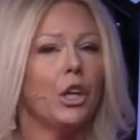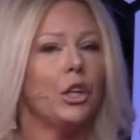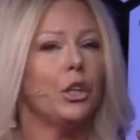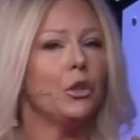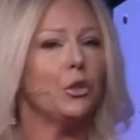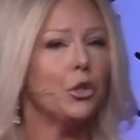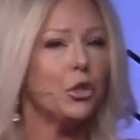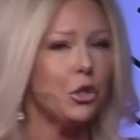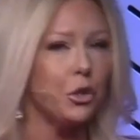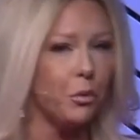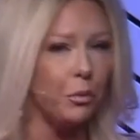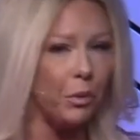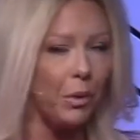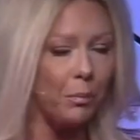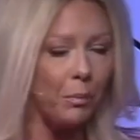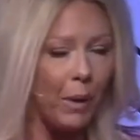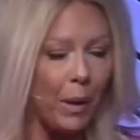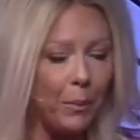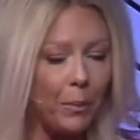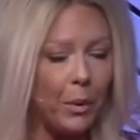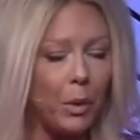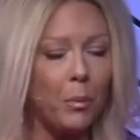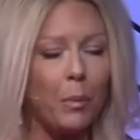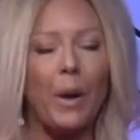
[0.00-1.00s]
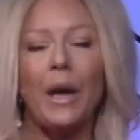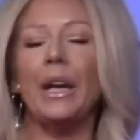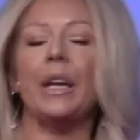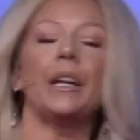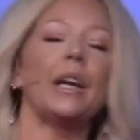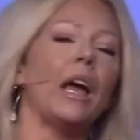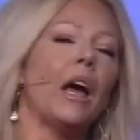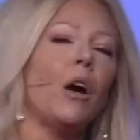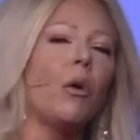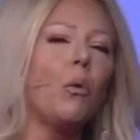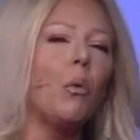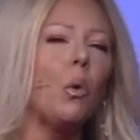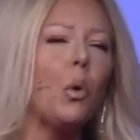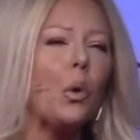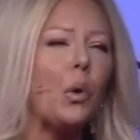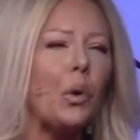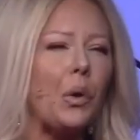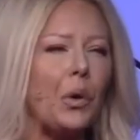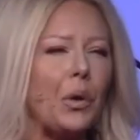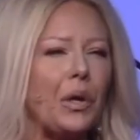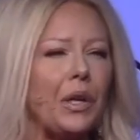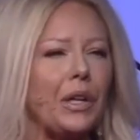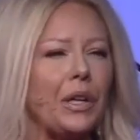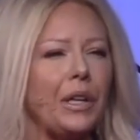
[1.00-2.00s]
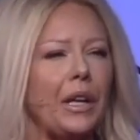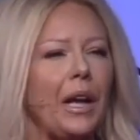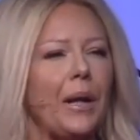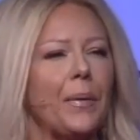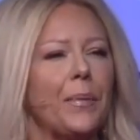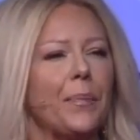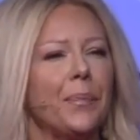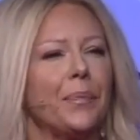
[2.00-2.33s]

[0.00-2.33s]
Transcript: You should remember by now